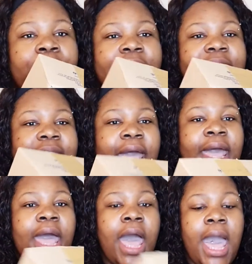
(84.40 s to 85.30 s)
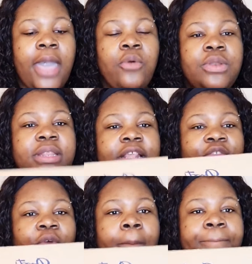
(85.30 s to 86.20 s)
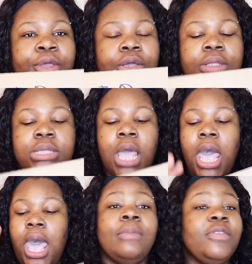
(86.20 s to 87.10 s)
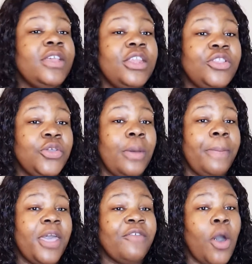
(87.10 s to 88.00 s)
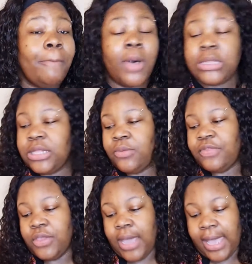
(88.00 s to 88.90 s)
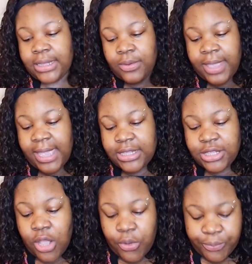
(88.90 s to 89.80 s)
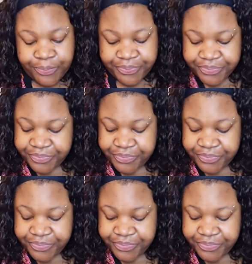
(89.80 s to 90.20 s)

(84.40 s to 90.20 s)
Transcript: opened this yet. I ordered this from Boots, so I'm just gonna do a bit of unboxing with you guys. Okay, so